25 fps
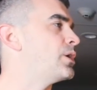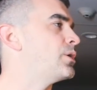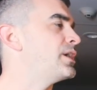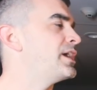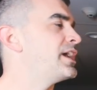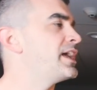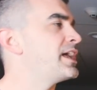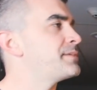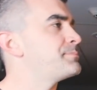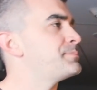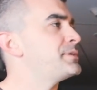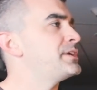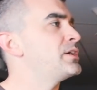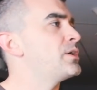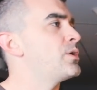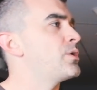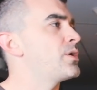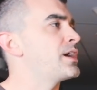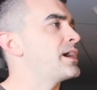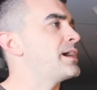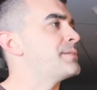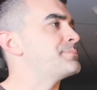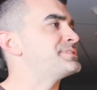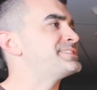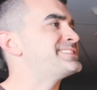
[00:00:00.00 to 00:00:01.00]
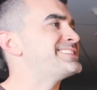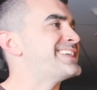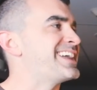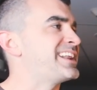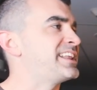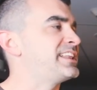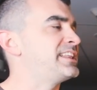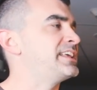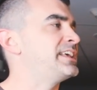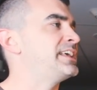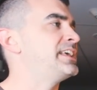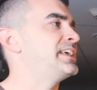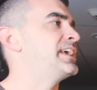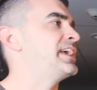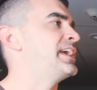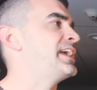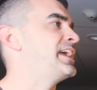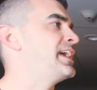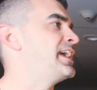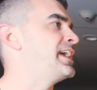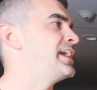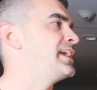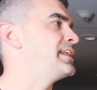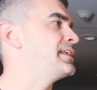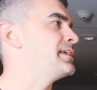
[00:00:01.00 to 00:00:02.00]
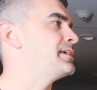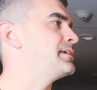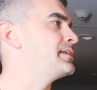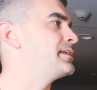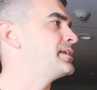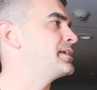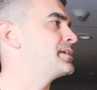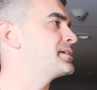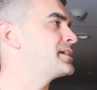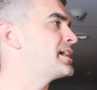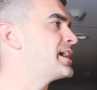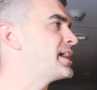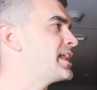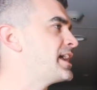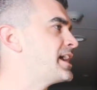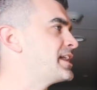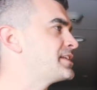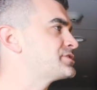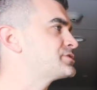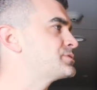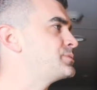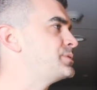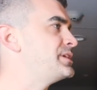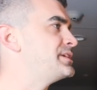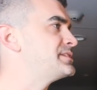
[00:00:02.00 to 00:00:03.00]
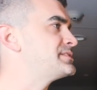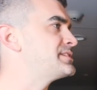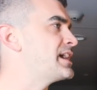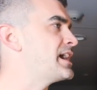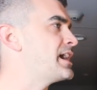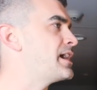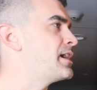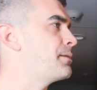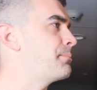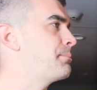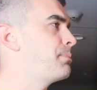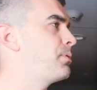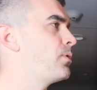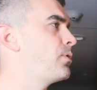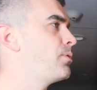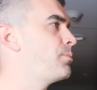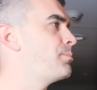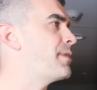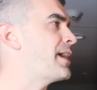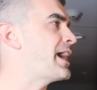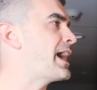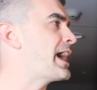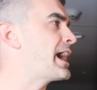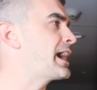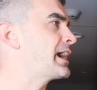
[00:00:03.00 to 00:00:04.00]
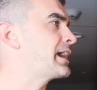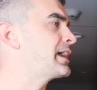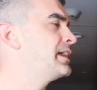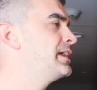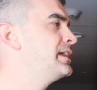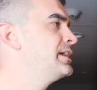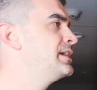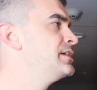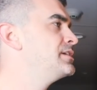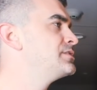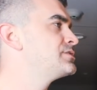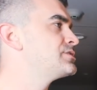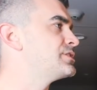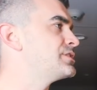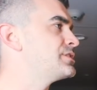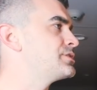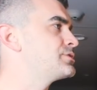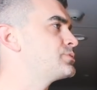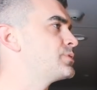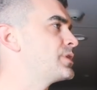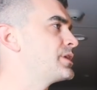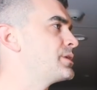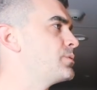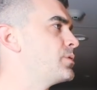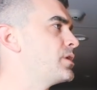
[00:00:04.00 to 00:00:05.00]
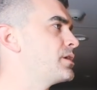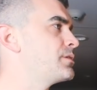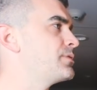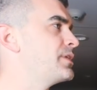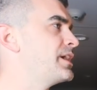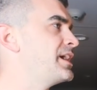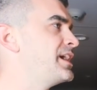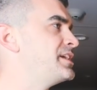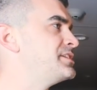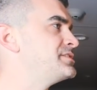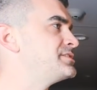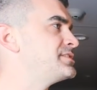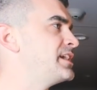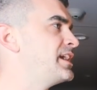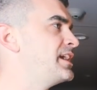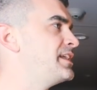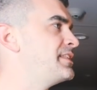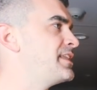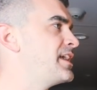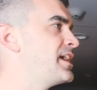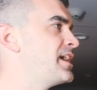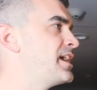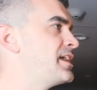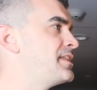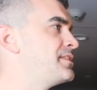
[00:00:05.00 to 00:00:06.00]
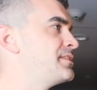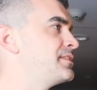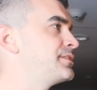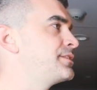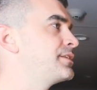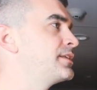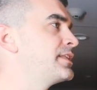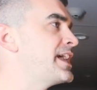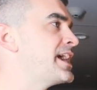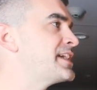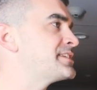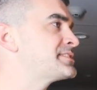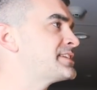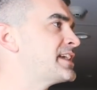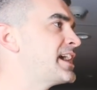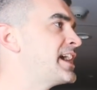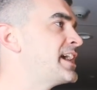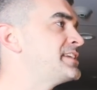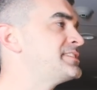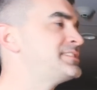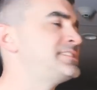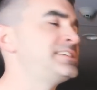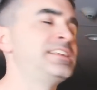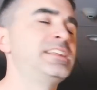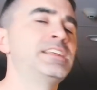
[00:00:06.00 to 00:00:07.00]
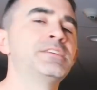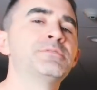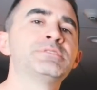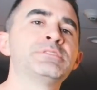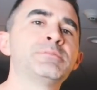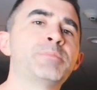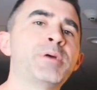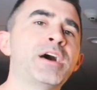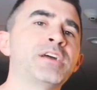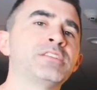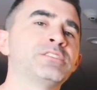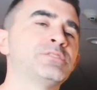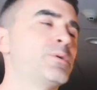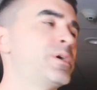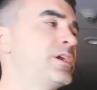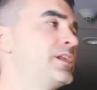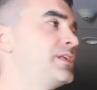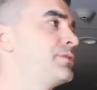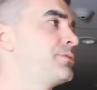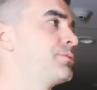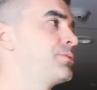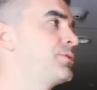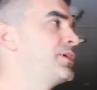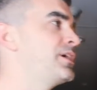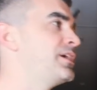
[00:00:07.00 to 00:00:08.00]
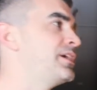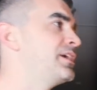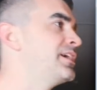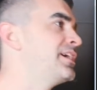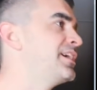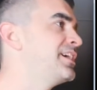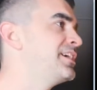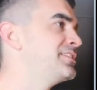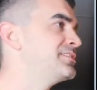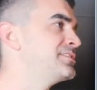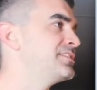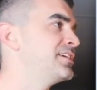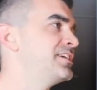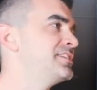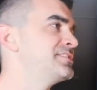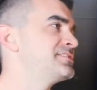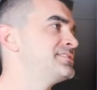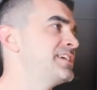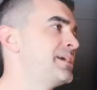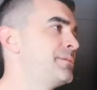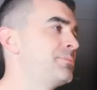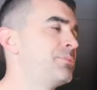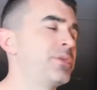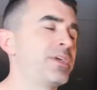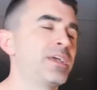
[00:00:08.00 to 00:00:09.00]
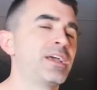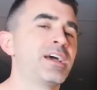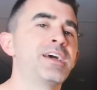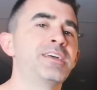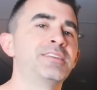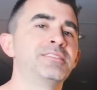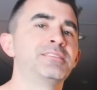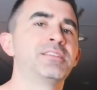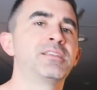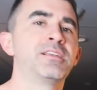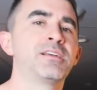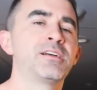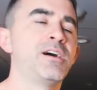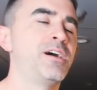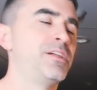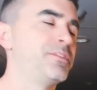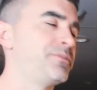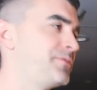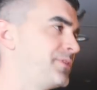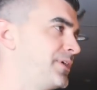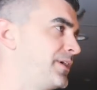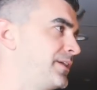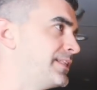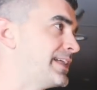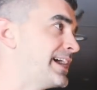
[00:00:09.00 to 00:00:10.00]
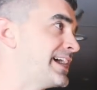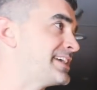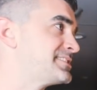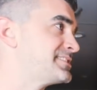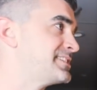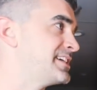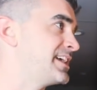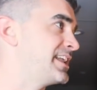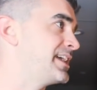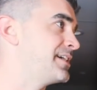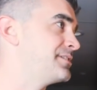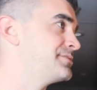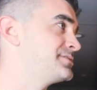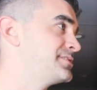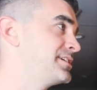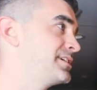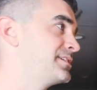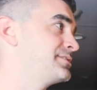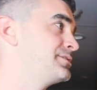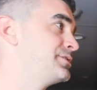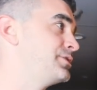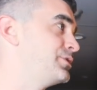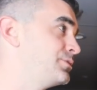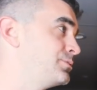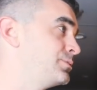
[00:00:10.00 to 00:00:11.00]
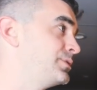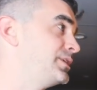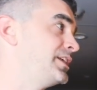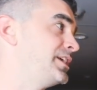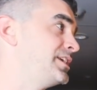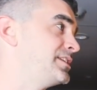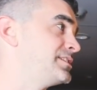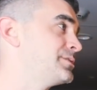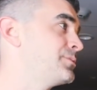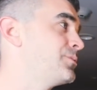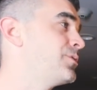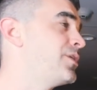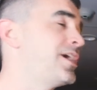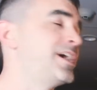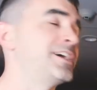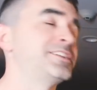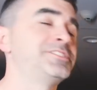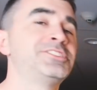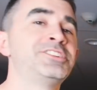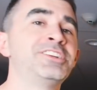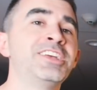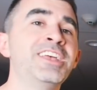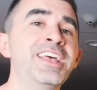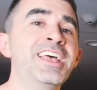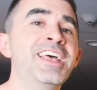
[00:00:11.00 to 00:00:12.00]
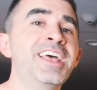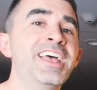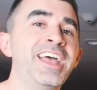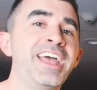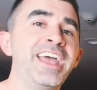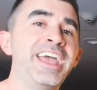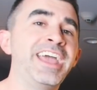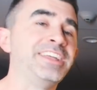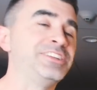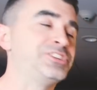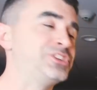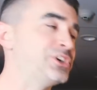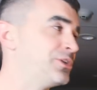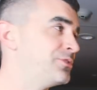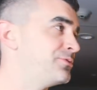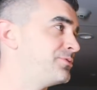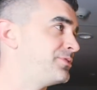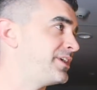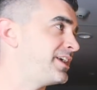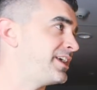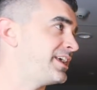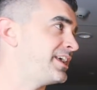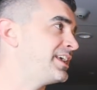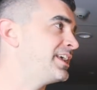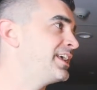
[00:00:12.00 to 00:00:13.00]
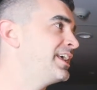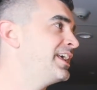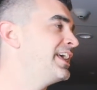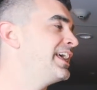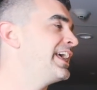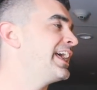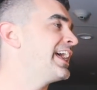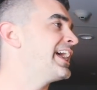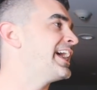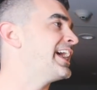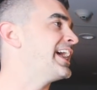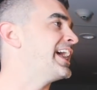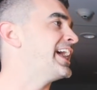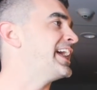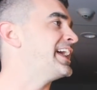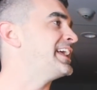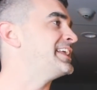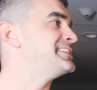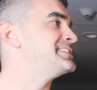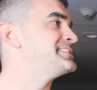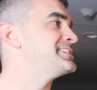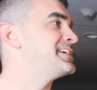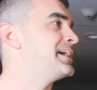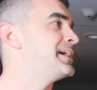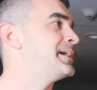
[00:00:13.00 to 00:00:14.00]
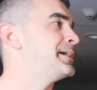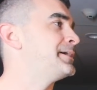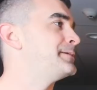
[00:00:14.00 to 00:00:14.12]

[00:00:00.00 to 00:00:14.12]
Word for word: it had been going up steadily, and it kind of had to squeeze out, pulled back to the 21 range, and then the last I had seen it was about 23. And same thing, I called Phil last night. I was like, dude, we need to watch HOV. And